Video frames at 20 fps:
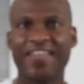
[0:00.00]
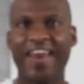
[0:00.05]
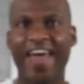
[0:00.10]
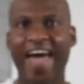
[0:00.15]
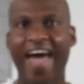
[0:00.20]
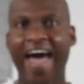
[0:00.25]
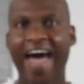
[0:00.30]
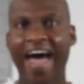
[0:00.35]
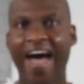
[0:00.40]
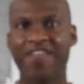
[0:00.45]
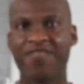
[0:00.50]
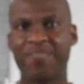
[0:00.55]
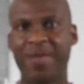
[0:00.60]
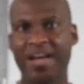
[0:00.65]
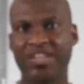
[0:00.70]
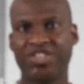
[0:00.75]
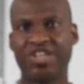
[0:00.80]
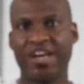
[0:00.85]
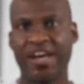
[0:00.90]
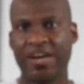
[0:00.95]
I have my
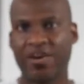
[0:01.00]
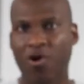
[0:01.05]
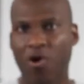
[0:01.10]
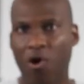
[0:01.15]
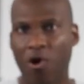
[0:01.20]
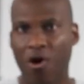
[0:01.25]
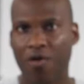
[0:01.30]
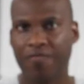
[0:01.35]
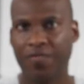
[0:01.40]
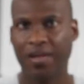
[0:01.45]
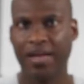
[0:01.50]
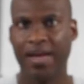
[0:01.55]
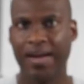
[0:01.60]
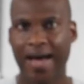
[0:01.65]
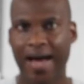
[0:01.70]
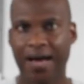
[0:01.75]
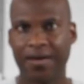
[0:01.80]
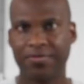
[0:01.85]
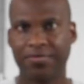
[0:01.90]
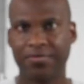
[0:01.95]
chicken all filleted
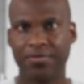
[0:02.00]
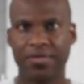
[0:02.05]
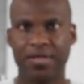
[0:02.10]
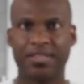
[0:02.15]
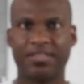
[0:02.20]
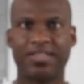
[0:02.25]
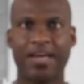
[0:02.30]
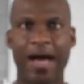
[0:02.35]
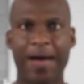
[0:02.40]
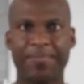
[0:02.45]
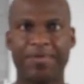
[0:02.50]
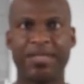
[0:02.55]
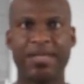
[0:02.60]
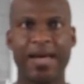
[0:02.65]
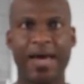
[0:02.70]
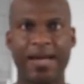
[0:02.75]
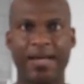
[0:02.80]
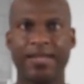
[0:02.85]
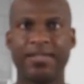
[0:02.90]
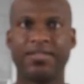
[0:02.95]
out, it's time to
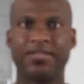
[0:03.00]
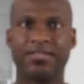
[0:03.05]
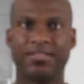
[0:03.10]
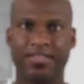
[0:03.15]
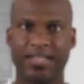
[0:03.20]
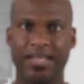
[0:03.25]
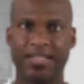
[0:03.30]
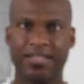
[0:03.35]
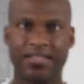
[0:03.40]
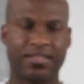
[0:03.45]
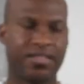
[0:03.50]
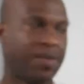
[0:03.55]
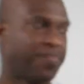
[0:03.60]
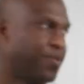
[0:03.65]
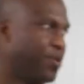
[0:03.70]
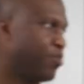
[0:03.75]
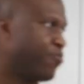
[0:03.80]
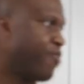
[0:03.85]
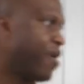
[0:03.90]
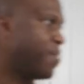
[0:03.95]
get it seasoned. I'm going
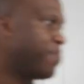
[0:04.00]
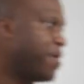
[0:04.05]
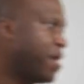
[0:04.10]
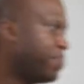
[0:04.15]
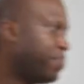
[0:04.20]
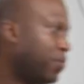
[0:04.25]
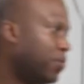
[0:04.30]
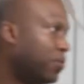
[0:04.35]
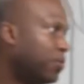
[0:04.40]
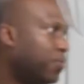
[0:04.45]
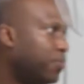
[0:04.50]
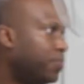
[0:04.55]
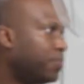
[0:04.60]
to grab my bowl